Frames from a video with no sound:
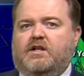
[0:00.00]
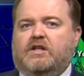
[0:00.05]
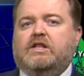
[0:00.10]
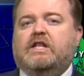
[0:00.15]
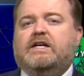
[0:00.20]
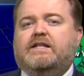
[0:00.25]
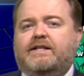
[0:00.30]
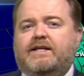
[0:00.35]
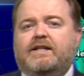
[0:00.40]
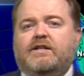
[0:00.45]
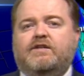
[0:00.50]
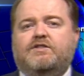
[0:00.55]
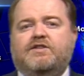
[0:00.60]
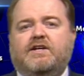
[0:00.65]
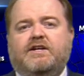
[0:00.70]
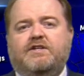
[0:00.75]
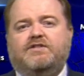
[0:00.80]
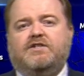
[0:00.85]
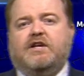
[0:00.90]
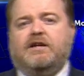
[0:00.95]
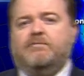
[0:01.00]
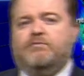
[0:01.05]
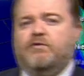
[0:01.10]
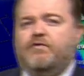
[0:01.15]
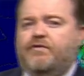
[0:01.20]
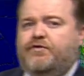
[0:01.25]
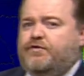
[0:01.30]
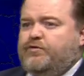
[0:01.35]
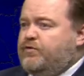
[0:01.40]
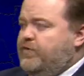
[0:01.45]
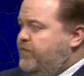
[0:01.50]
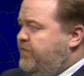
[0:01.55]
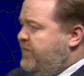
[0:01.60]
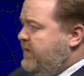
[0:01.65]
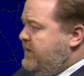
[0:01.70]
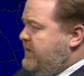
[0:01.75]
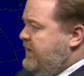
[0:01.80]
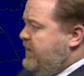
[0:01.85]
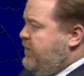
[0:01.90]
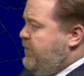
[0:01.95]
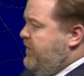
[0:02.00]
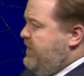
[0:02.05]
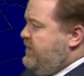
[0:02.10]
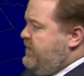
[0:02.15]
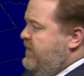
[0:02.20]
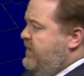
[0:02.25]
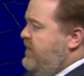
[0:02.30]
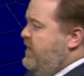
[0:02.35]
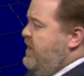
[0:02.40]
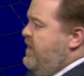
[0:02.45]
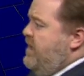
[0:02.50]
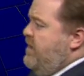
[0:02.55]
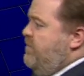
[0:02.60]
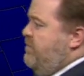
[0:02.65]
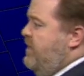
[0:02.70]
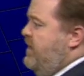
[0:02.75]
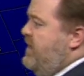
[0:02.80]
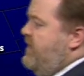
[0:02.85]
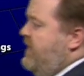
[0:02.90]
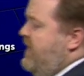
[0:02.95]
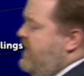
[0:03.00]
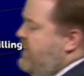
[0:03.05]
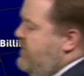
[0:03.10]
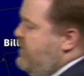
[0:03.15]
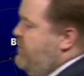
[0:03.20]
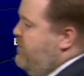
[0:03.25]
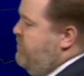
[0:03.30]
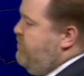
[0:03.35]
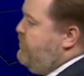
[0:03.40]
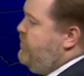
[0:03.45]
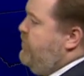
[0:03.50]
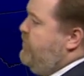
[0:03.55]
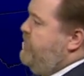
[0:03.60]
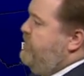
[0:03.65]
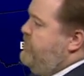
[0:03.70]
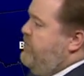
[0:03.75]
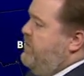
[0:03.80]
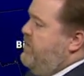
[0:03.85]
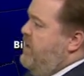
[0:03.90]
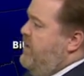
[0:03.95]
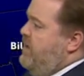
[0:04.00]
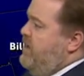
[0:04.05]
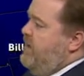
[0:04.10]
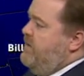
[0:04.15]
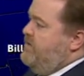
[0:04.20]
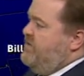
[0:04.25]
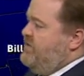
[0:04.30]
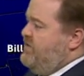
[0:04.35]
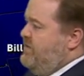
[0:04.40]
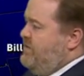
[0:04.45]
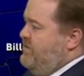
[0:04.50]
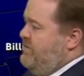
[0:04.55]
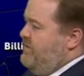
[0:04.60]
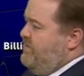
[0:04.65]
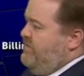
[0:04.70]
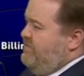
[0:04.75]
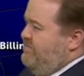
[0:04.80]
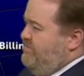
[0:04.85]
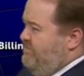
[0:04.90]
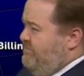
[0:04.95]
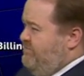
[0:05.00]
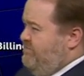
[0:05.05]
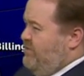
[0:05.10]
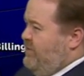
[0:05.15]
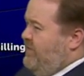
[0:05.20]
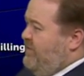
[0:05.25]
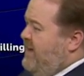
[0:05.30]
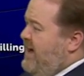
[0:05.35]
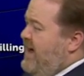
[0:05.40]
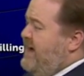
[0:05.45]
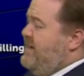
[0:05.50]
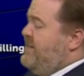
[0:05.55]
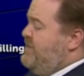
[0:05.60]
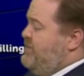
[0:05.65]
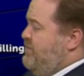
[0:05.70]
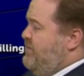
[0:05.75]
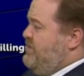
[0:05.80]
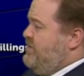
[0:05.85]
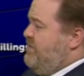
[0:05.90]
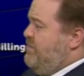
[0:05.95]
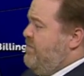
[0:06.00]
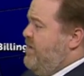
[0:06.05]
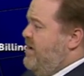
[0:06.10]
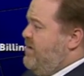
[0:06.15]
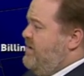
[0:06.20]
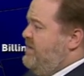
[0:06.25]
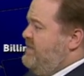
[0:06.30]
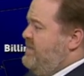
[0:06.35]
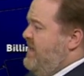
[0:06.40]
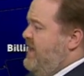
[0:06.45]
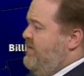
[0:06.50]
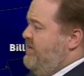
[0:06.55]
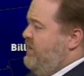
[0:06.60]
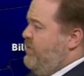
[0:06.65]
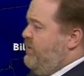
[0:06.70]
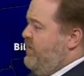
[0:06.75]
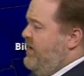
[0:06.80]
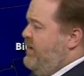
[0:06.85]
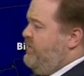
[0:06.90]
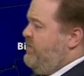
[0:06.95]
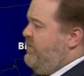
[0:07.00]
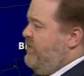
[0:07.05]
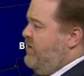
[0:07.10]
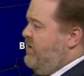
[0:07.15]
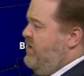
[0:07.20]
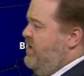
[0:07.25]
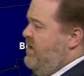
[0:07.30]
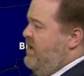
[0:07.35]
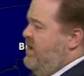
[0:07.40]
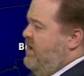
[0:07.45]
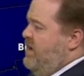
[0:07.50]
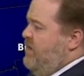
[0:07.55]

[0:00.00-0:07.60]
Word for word: Luckily, it looks like it's going to move through fairly quickly, but again, it could prove uh, provide us with some moderate to heavy rainfall.